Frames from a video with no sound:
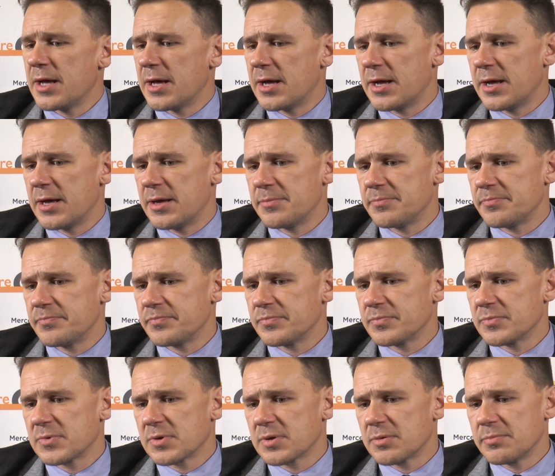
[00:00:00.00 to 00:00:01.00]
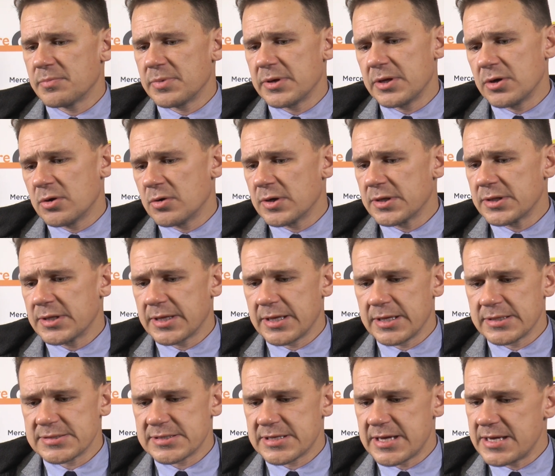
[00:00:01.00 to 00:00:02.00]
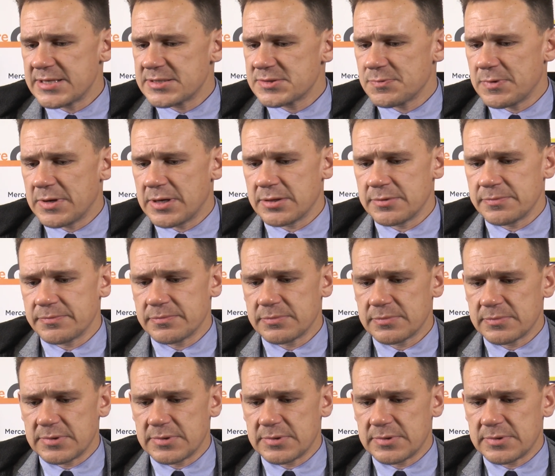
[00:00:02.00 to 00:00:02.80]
But you know what? The kid skates well.